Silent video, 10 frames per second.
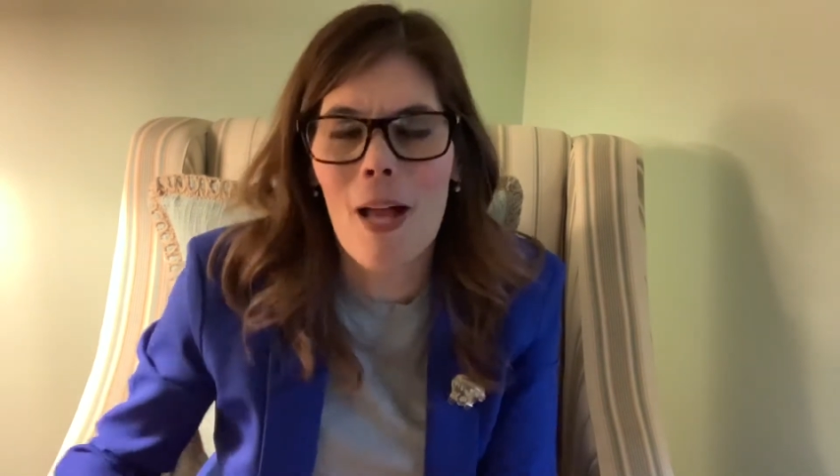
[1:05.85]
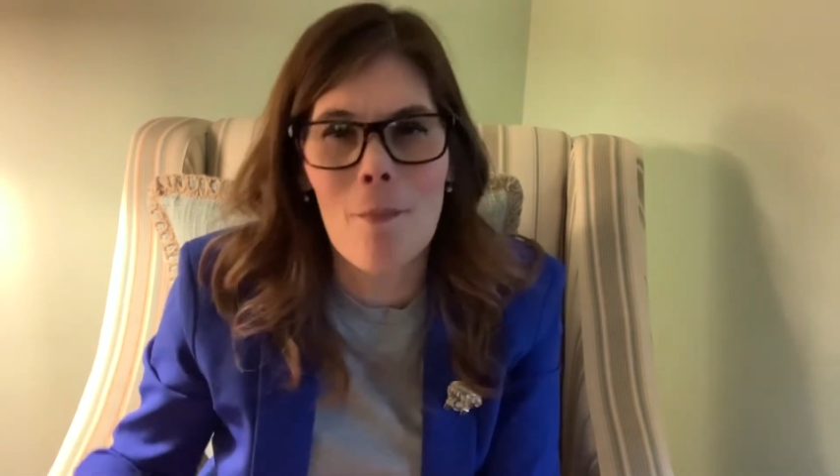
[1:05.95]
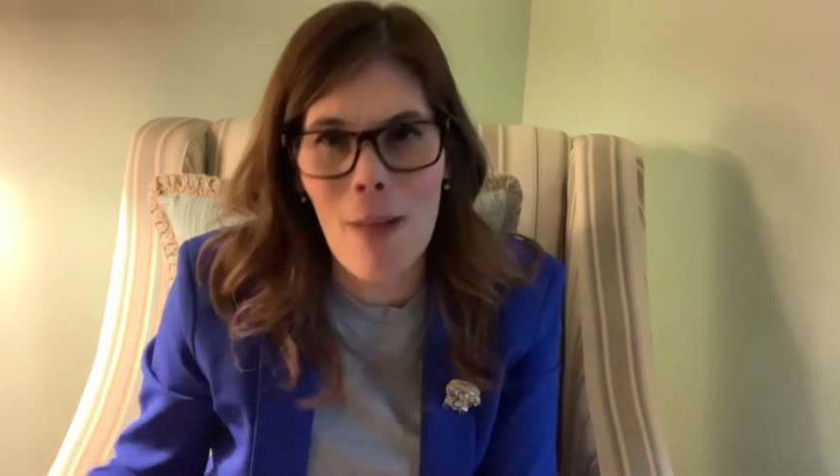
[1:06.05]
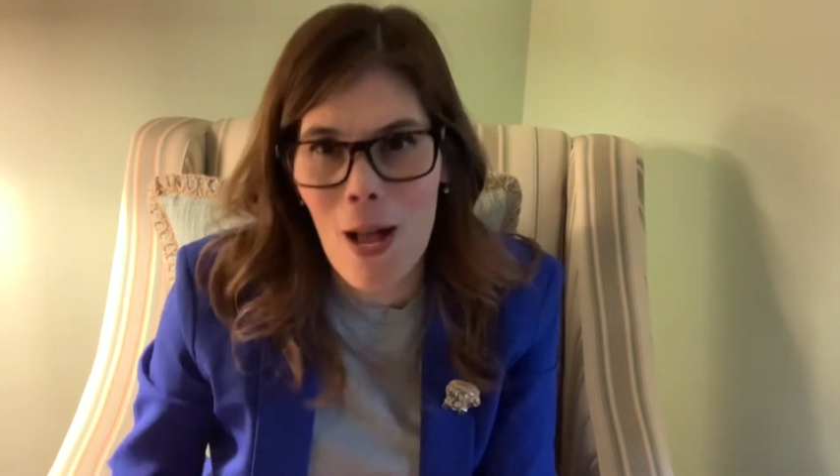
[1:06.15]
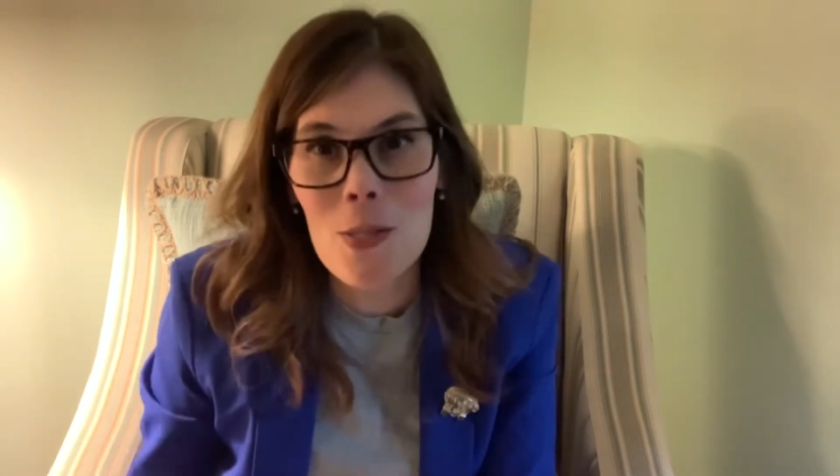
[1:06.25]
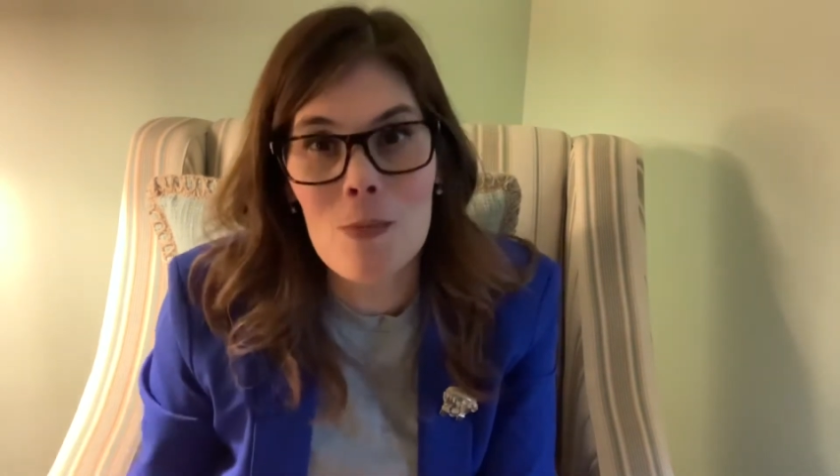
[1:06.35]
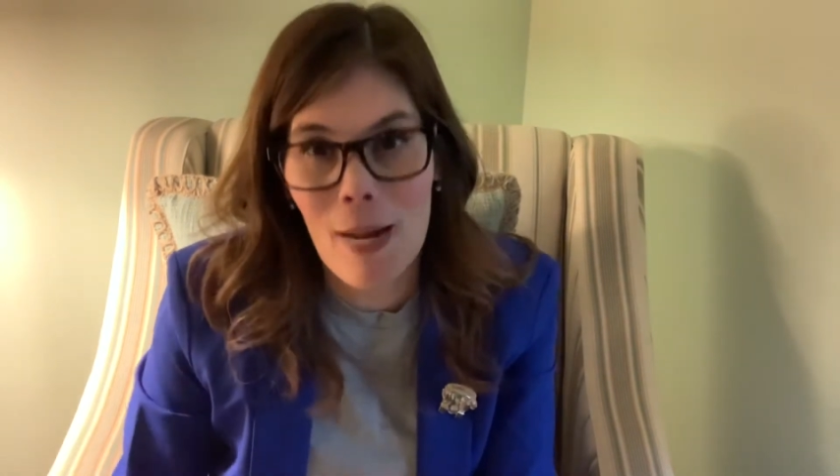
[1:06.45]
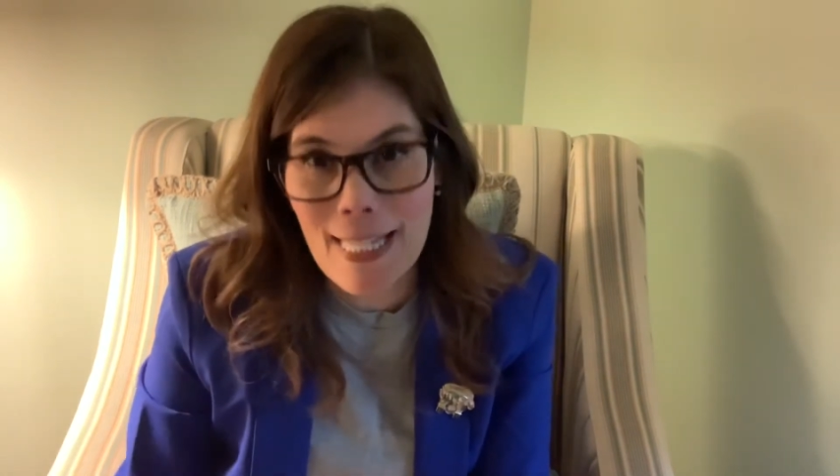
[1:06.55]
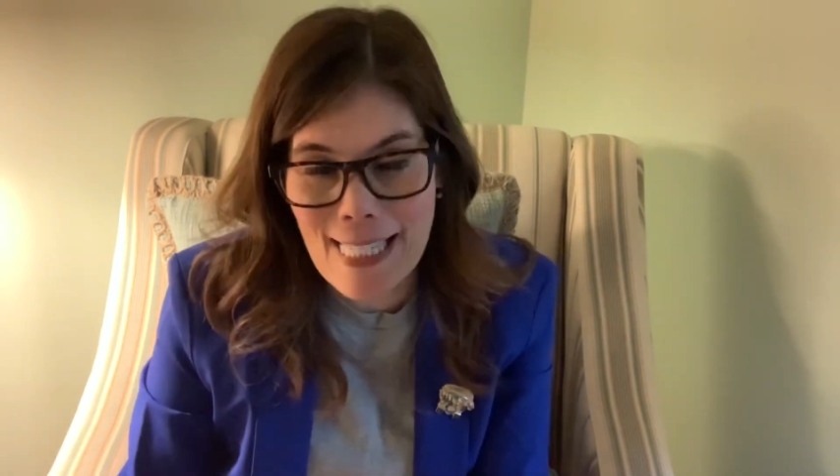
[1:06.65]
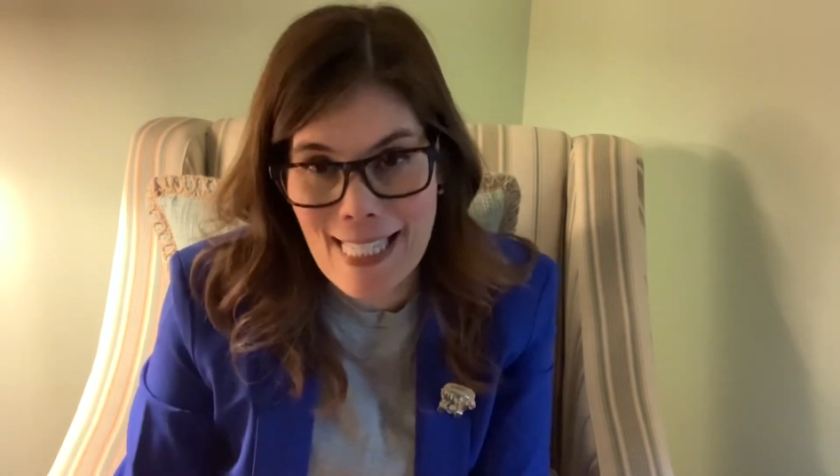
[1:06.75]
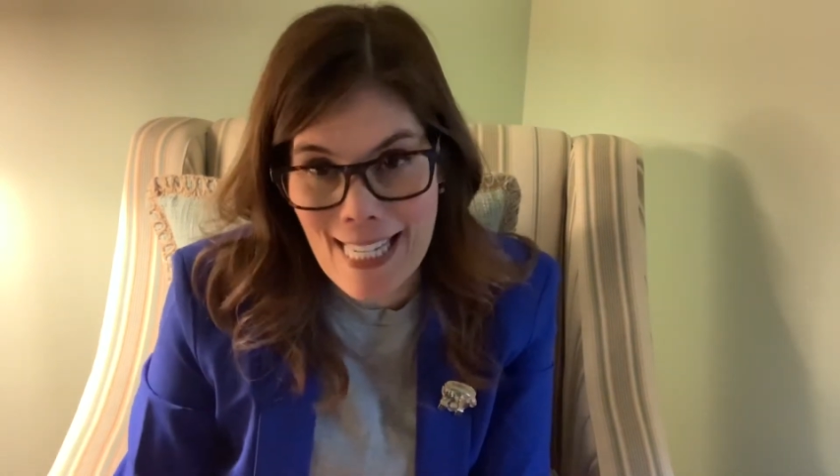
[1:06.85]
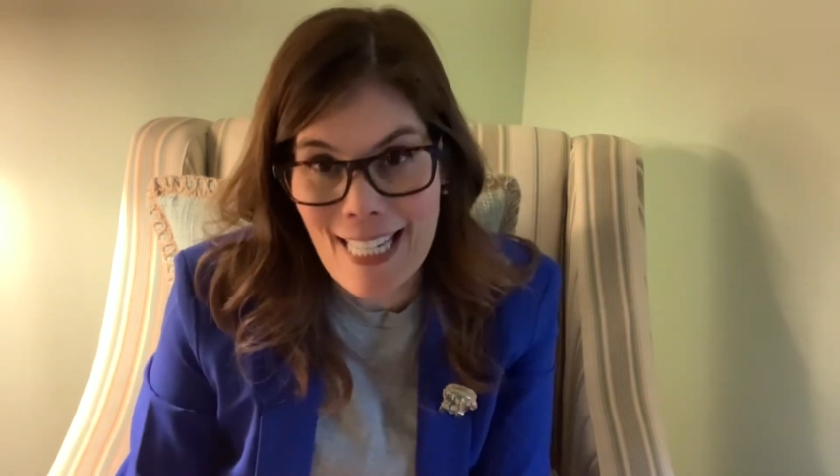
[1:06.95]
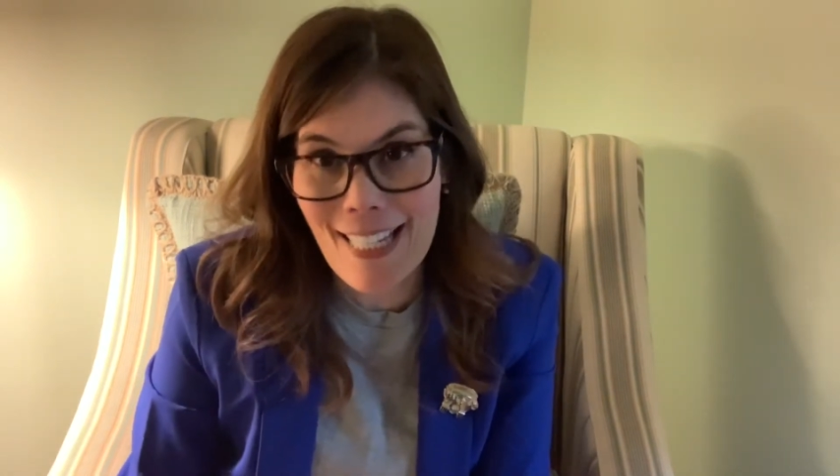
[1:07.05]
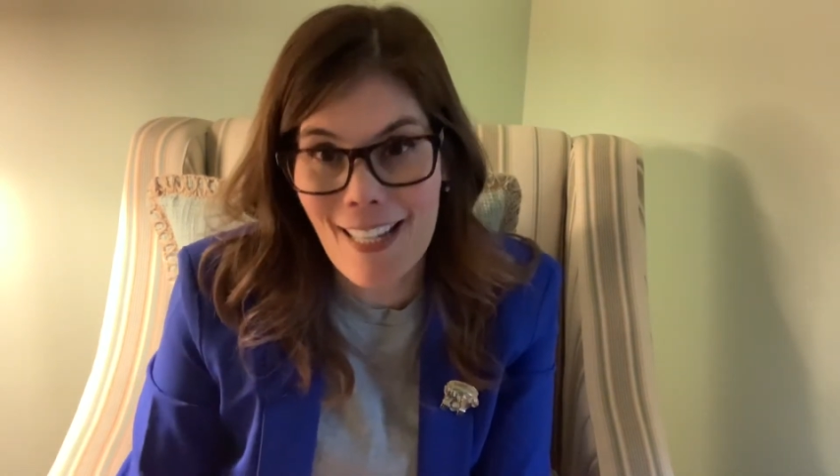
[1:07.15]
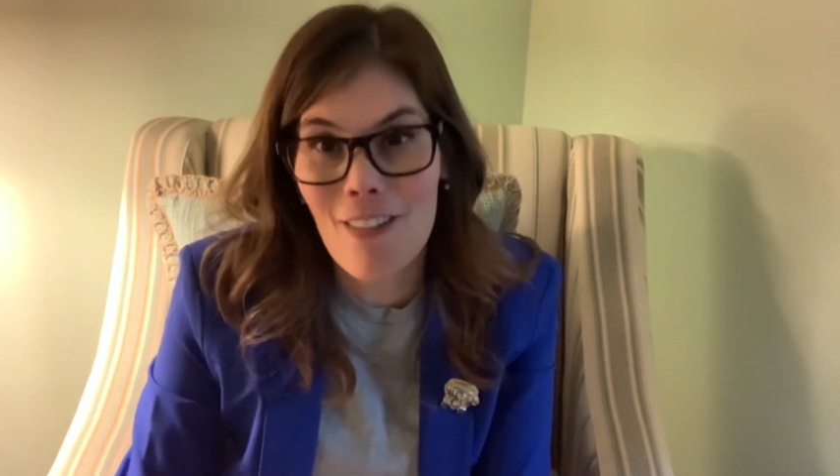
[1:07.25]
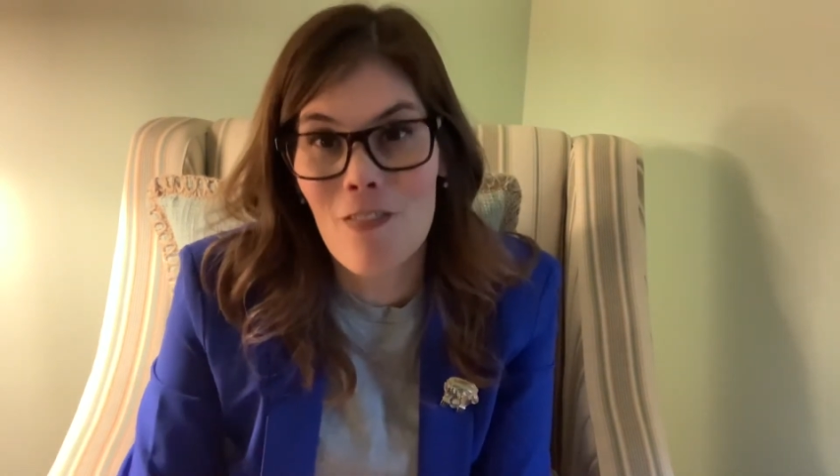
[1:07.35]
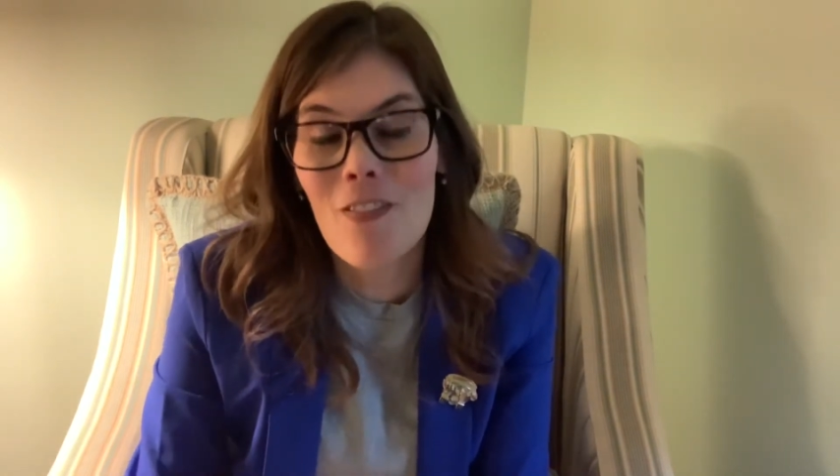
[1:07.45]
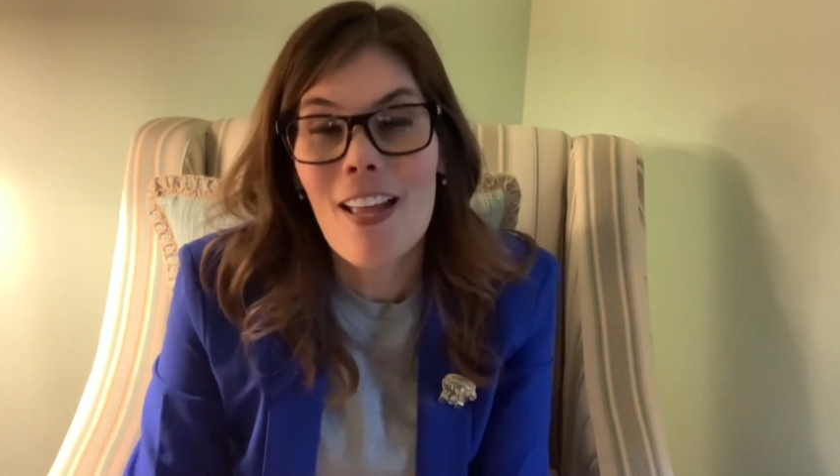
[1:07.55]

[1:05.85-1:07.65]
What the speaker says: a mouse might see if